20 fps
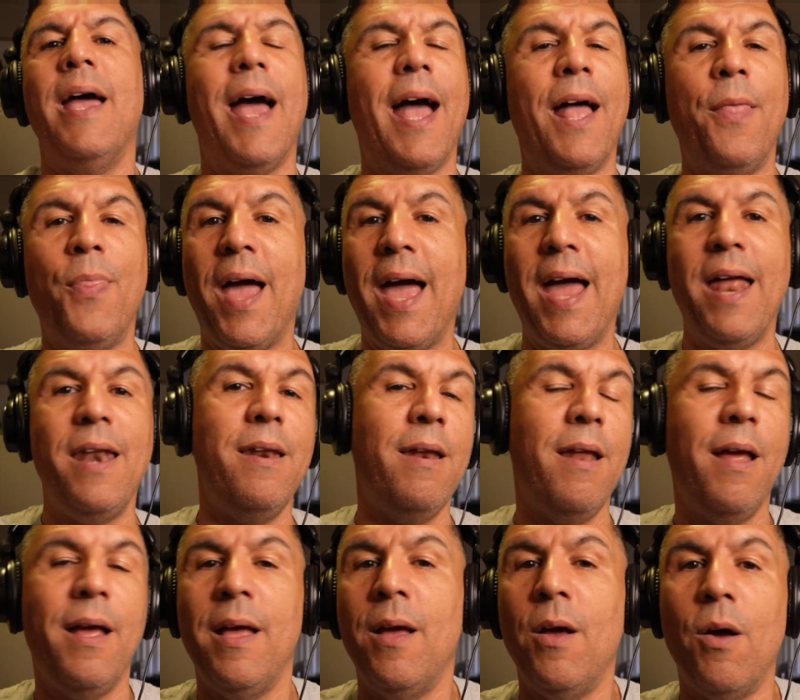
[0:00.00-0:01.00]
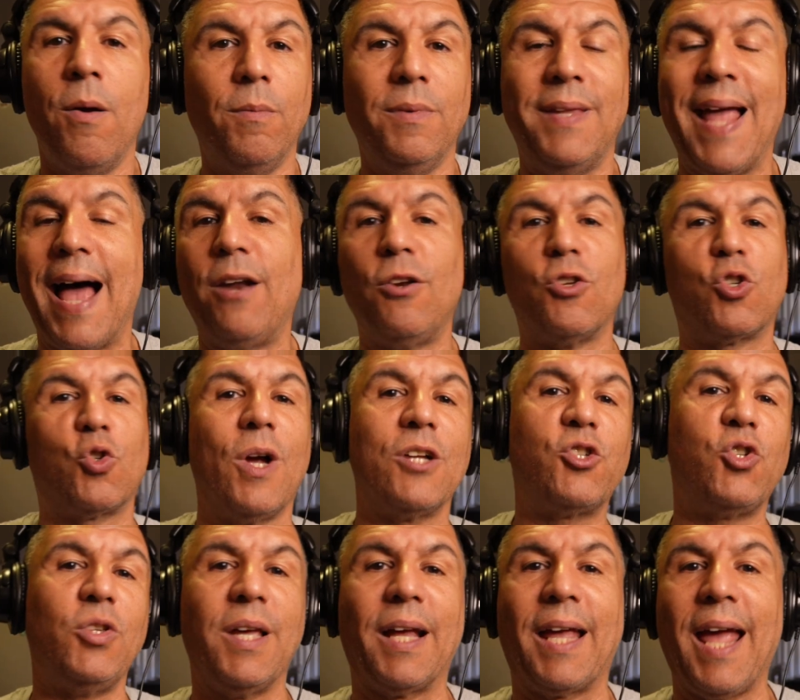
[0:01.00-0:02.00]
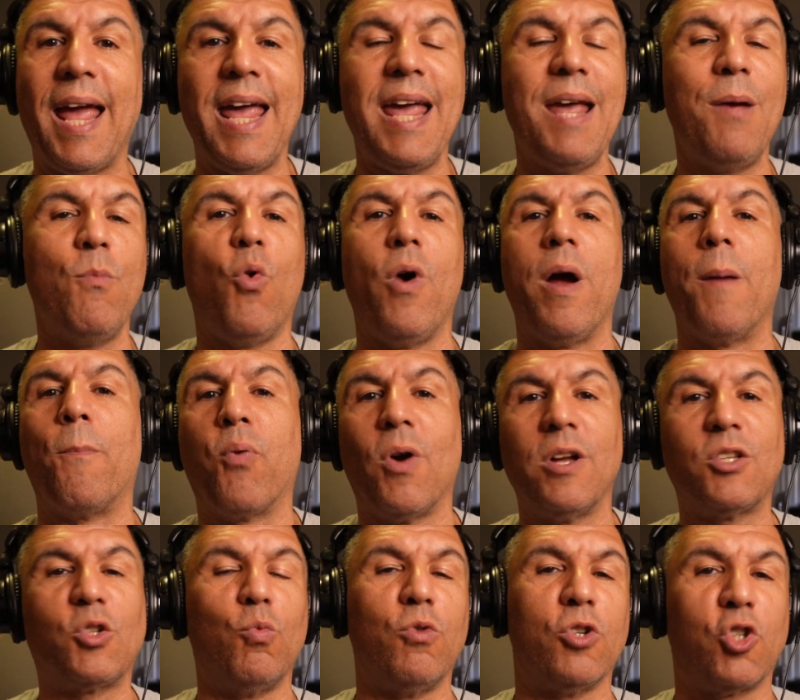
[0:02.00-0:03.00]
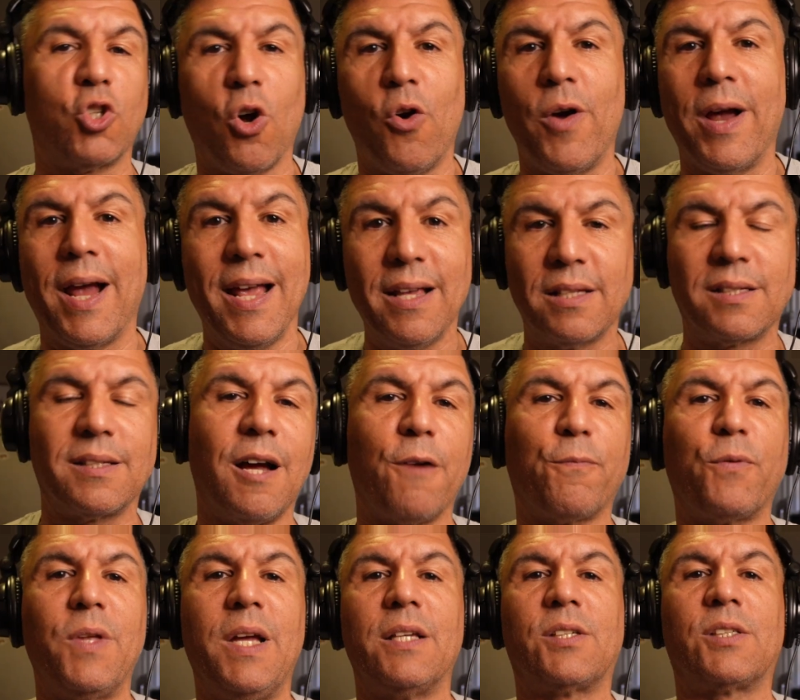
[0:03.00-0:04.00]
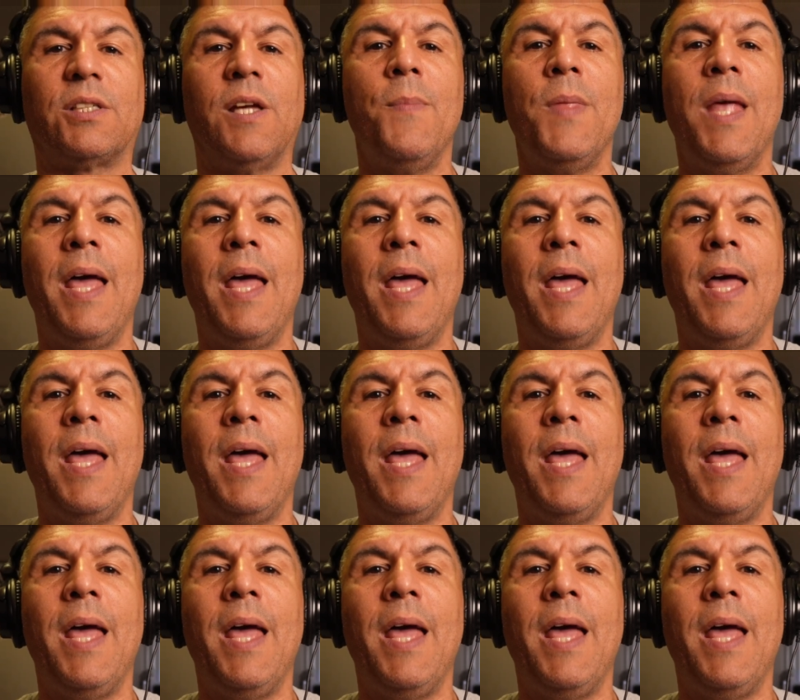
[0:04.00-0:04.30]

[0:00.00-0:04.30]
And then down the stretch of the game where Brunson was showing his toughness,